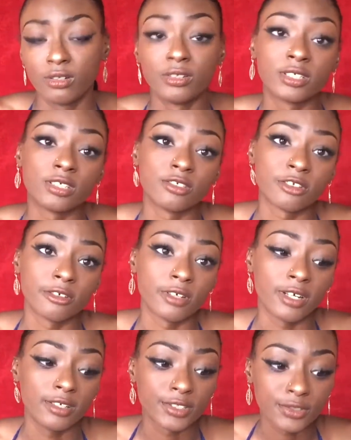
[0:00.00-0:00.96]
Okay, so
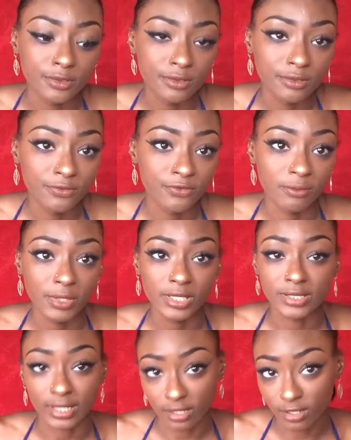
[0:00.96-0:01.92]
high school for me
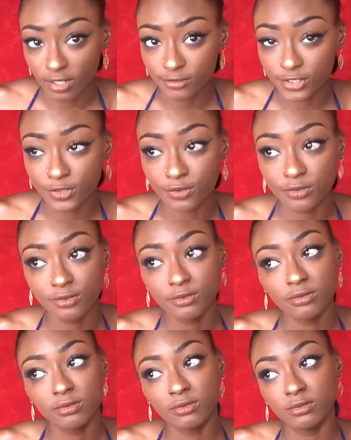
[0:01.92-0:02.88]
is secondary
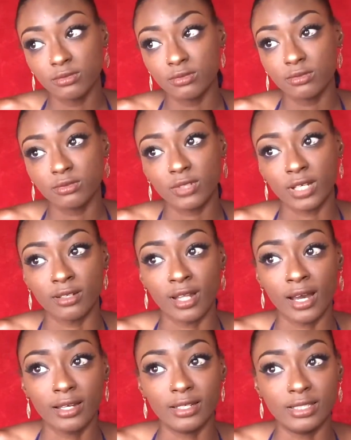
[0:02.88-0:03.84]
school. And
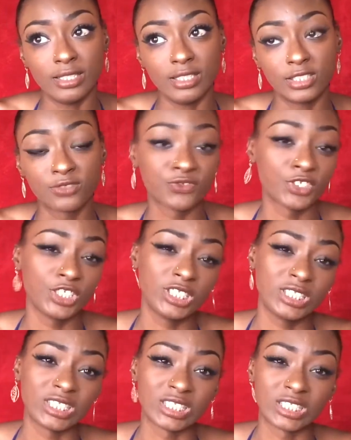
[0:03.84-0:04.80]
that is
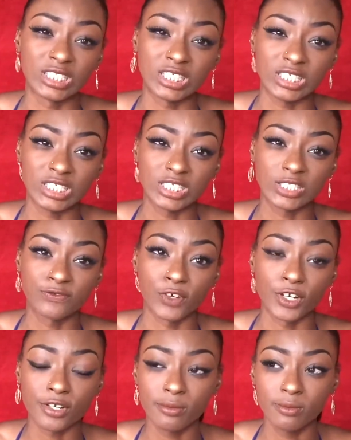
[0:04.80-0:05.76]
1st to 6th
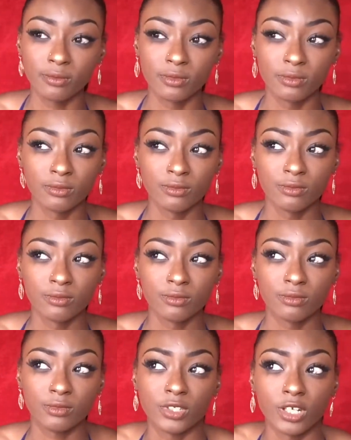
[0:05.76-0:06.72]
form.
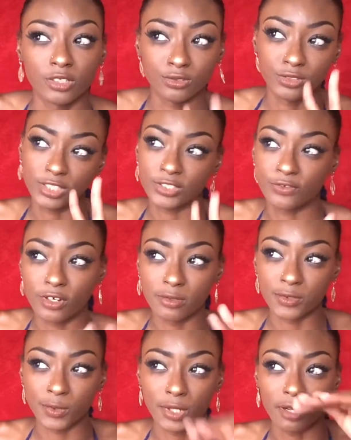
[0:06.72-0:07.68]
We got 2 6th
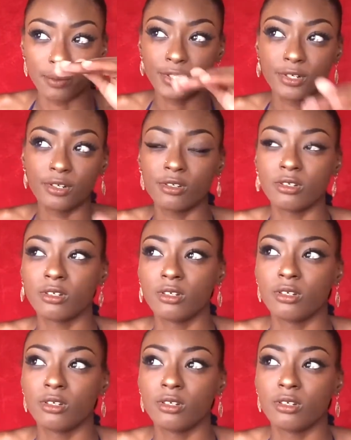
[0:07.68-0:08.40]
forms during upper.